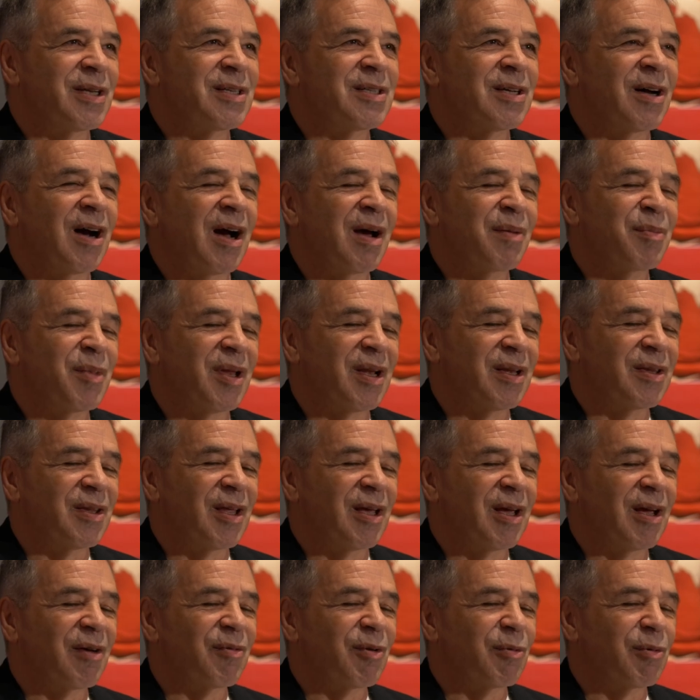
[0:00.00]
time that
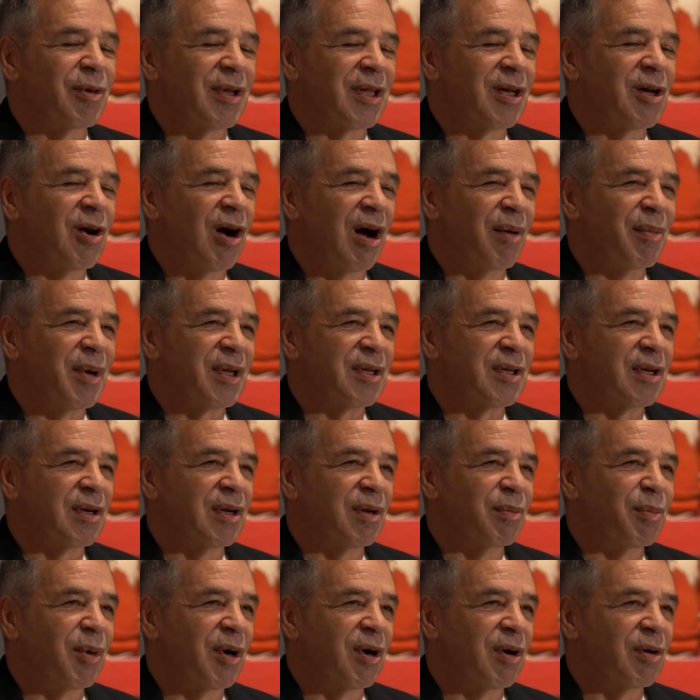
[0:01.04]
they ever really commented
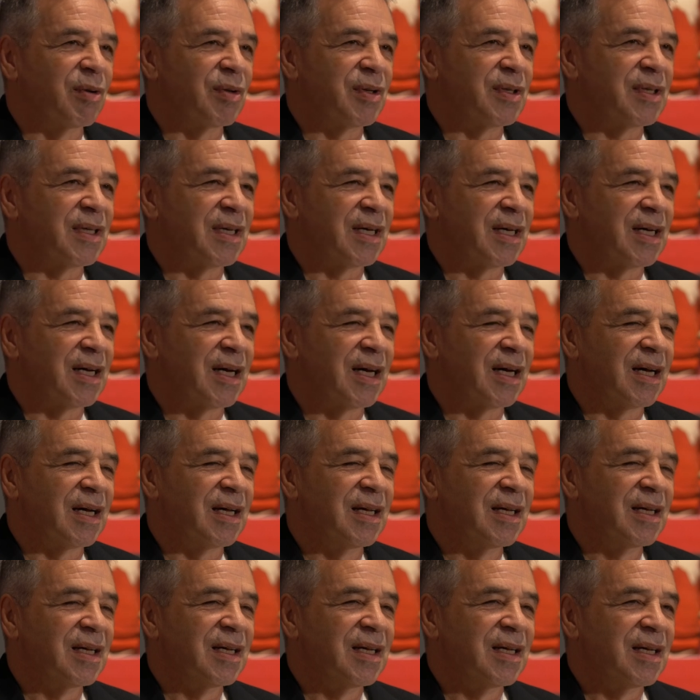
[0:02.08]
about uh,
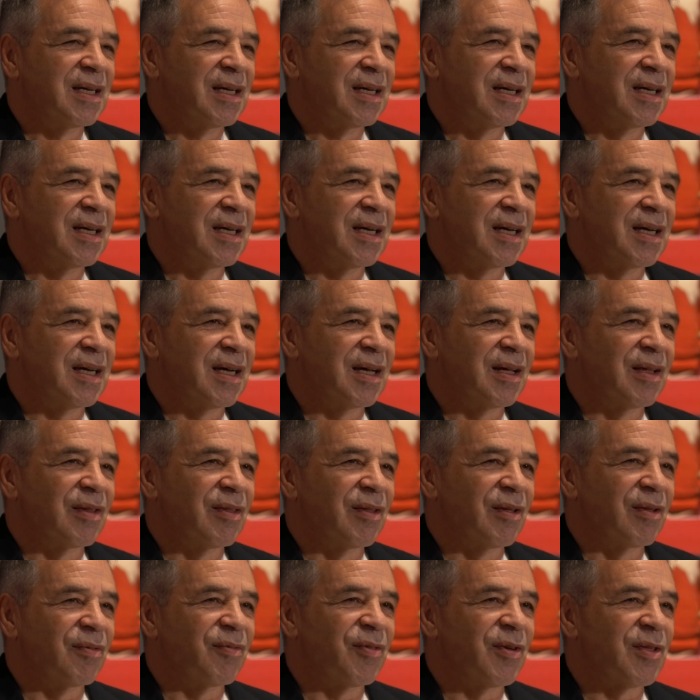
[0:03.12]
uh,
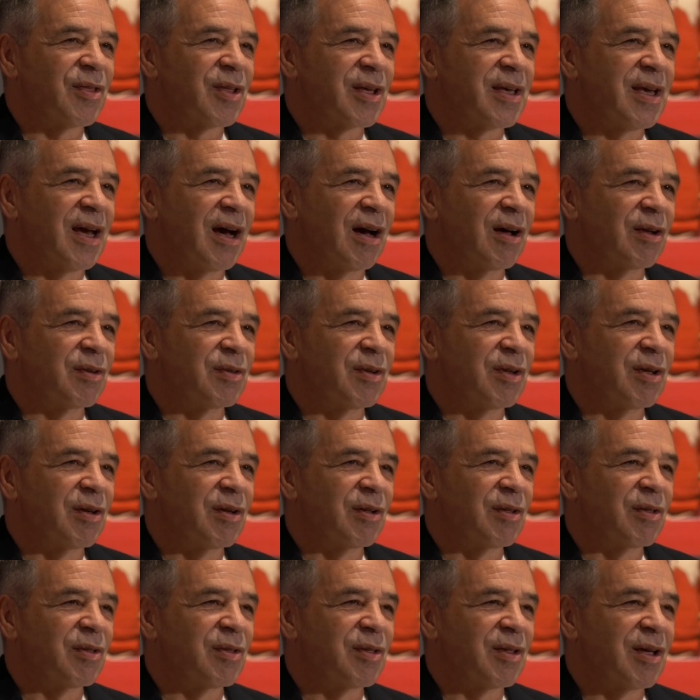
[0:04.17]
the physicality
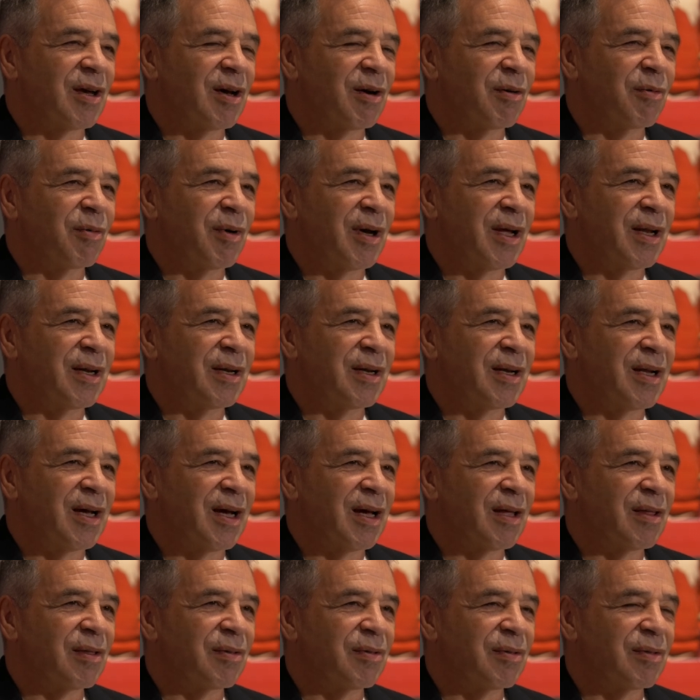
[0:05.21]
is uh, when
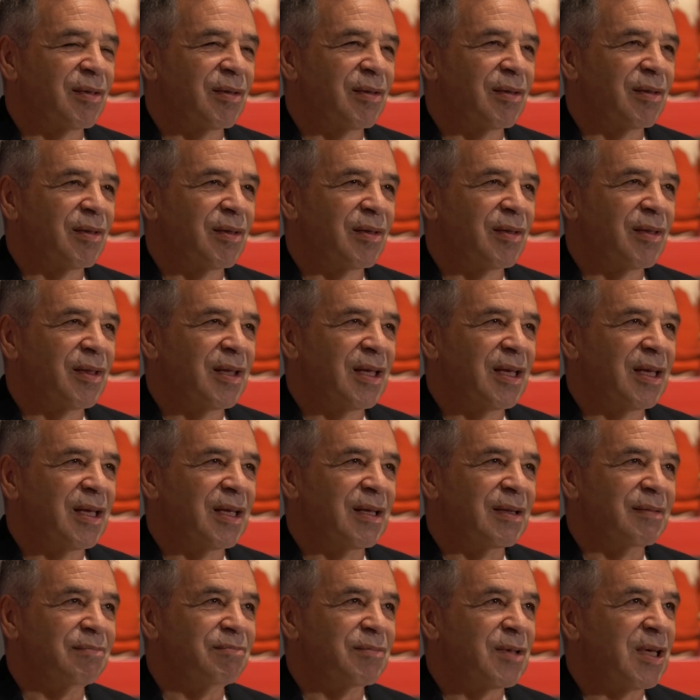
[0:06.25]
uh,
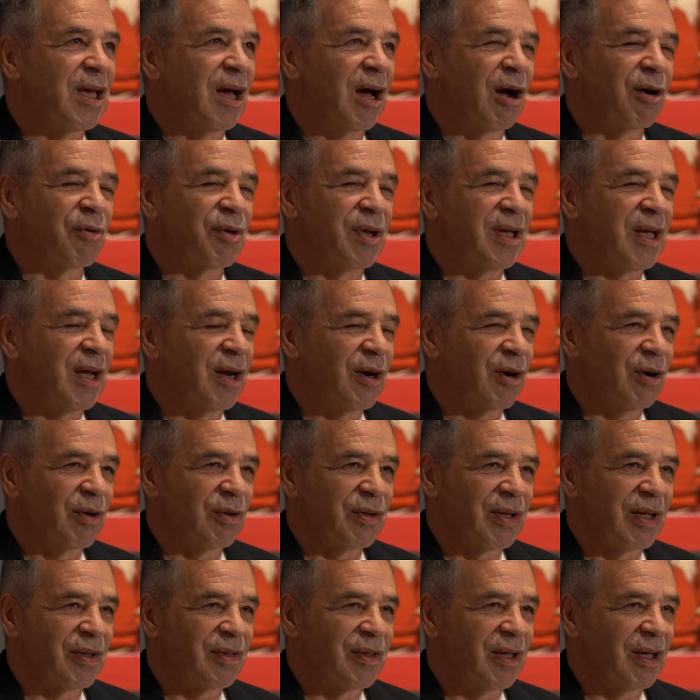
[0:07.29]
the Calgary
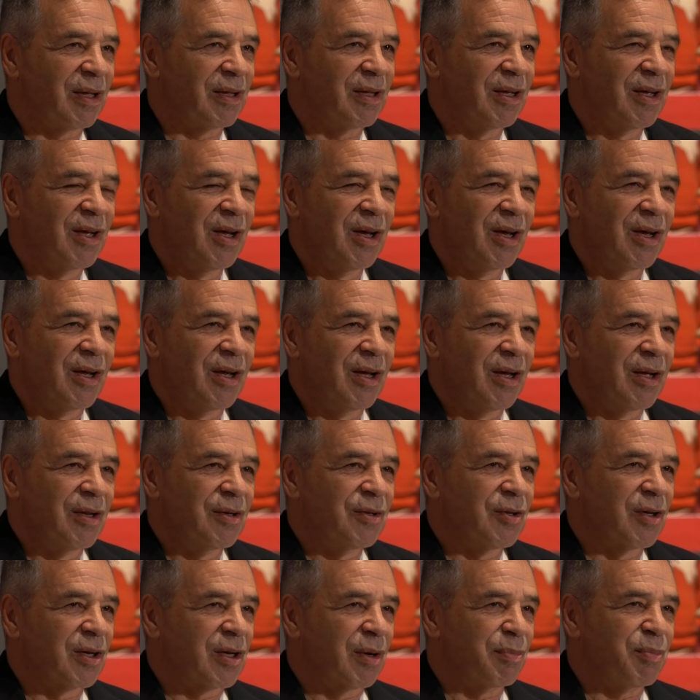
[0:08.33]
Herald, I think,
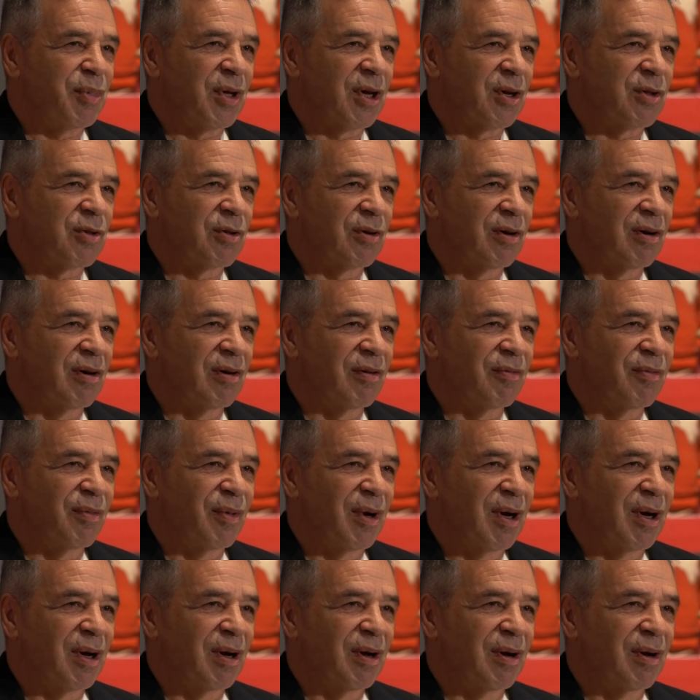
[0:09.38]
took a picture of
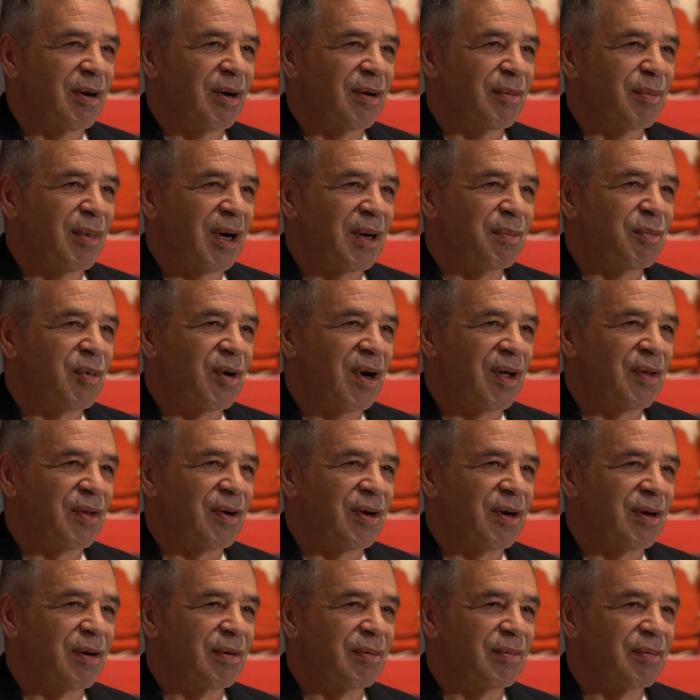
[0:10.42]
uh, my
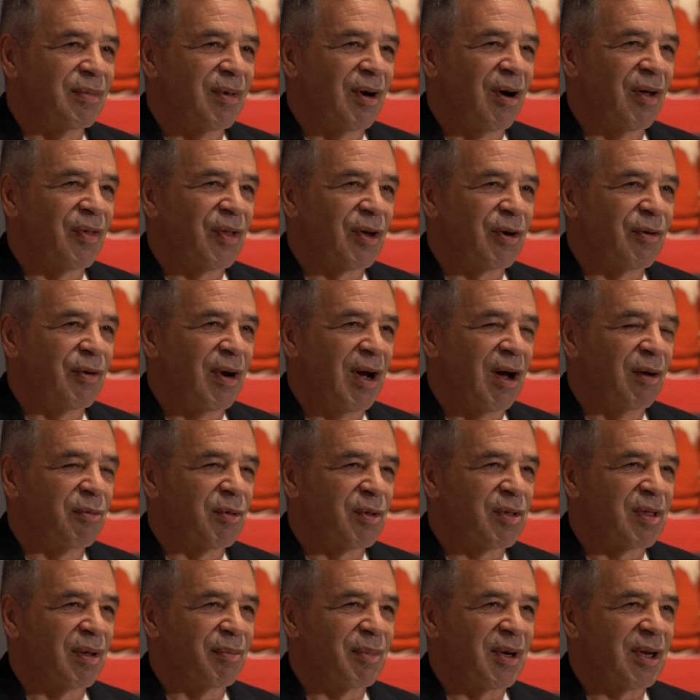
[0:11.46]
brother on the ground
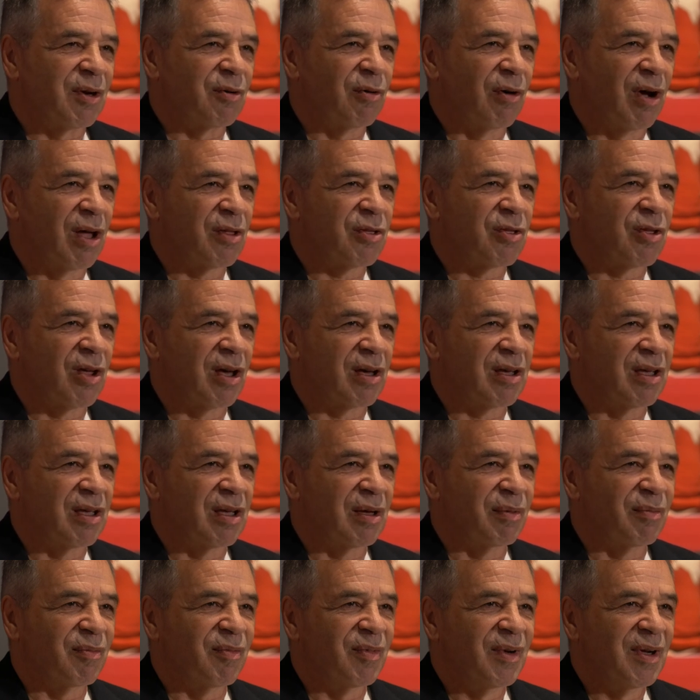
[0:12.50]
with somebody cross-checking
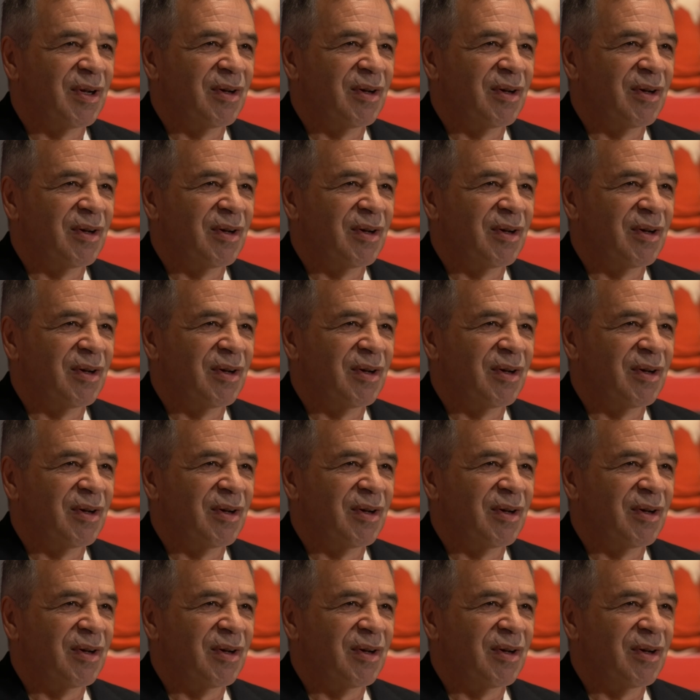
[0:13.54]
him